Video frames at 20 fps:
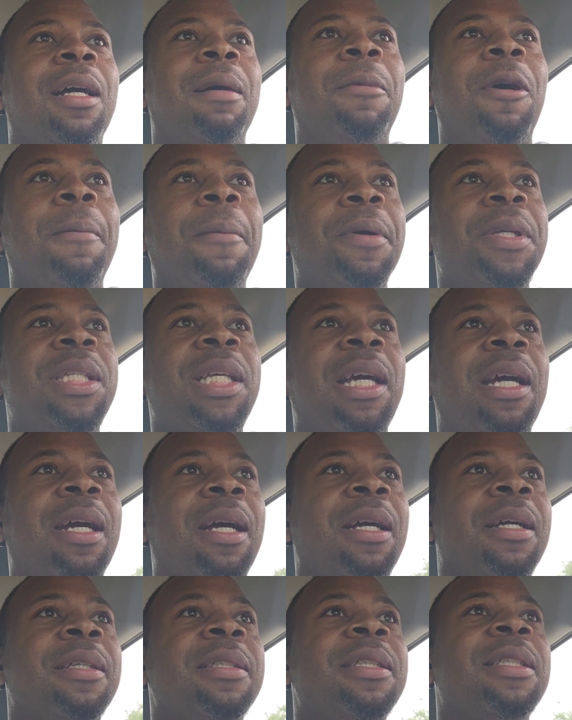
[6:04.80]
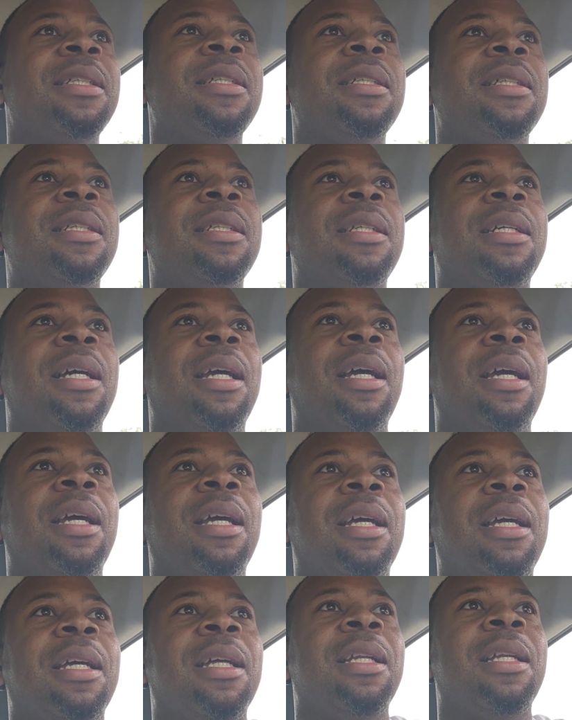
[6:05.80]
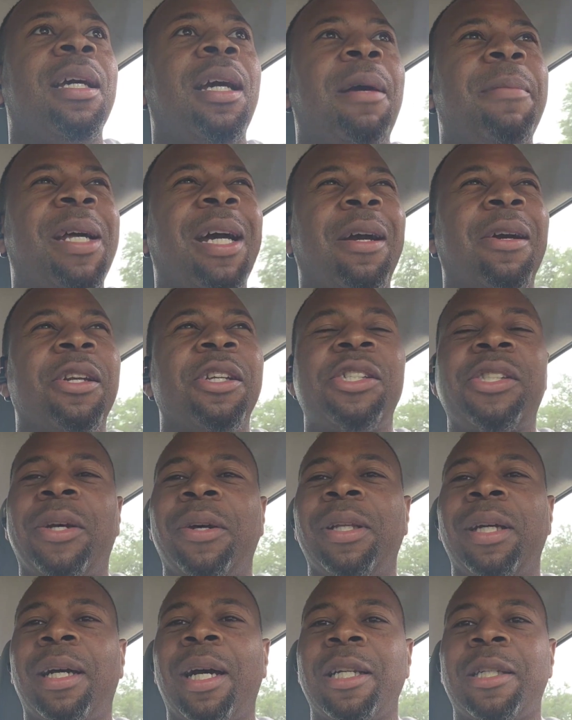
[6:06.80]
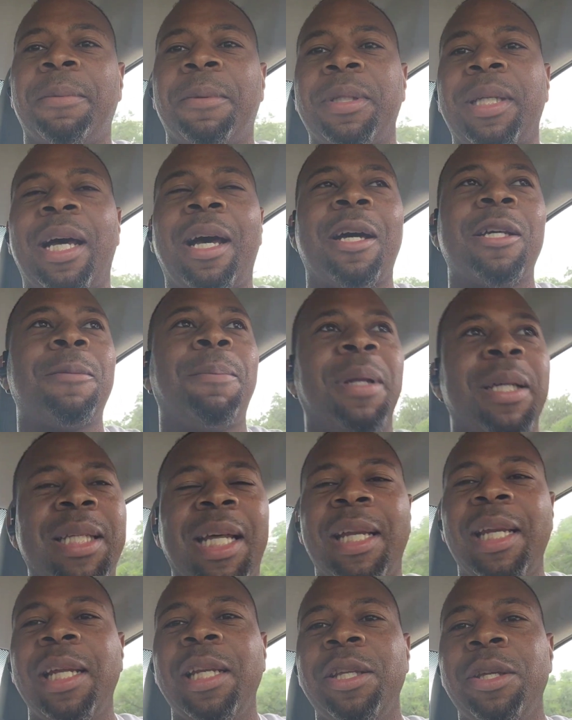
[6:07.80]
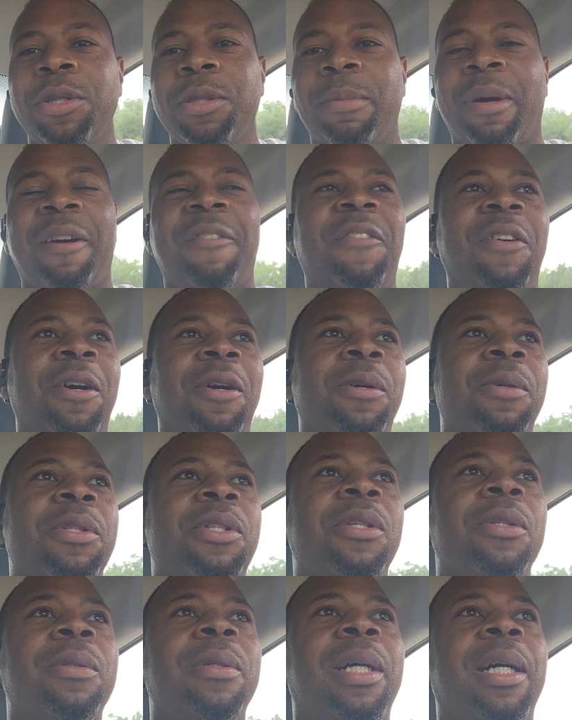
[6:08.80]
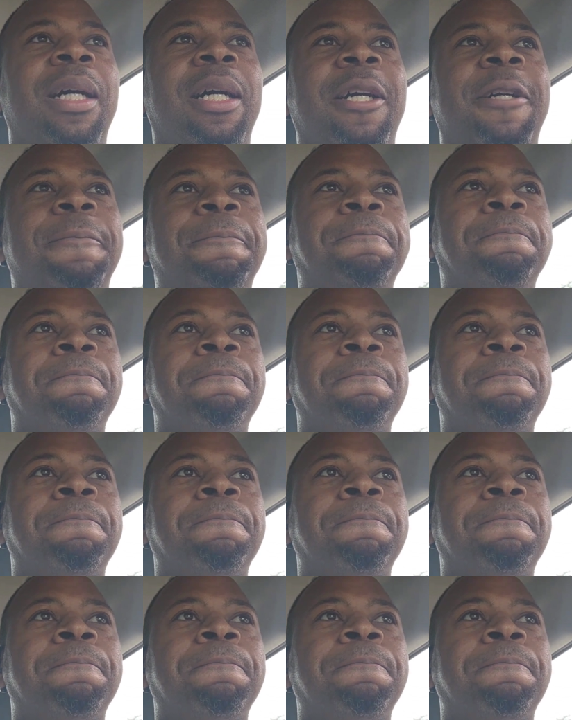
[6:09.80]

I'm almost here, and I'm not gonna show the customer's house. Plus, I need to use my phone to. Uh,